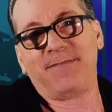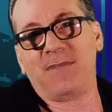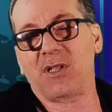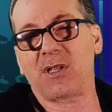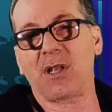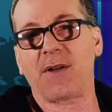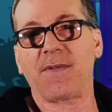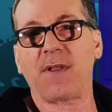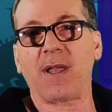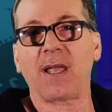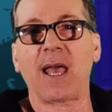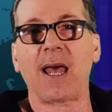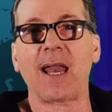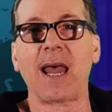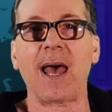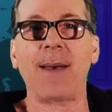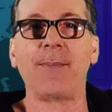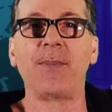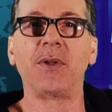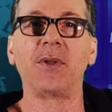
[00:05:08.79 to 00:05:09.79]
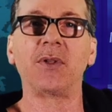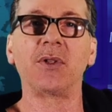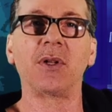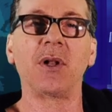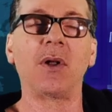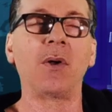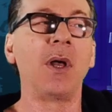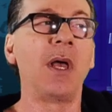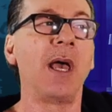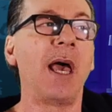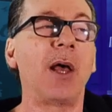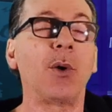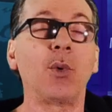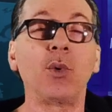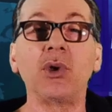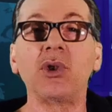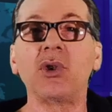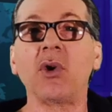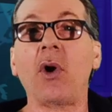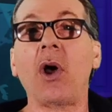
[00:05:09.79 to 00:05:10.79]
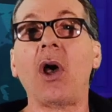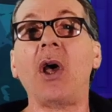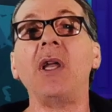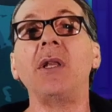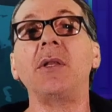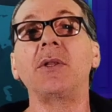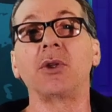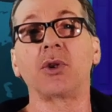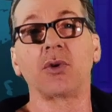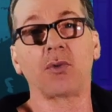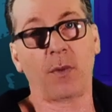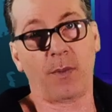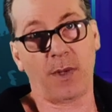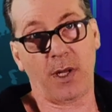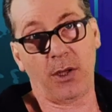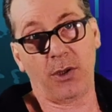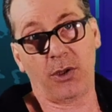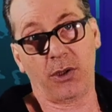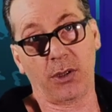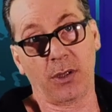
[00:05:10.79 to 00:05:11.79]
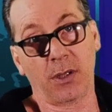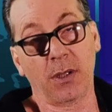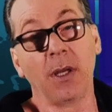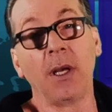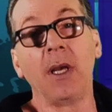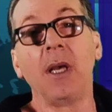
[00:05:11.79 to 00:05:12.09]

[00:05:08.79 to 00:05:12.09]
Stuff like that happens, you know. And also height discrimination.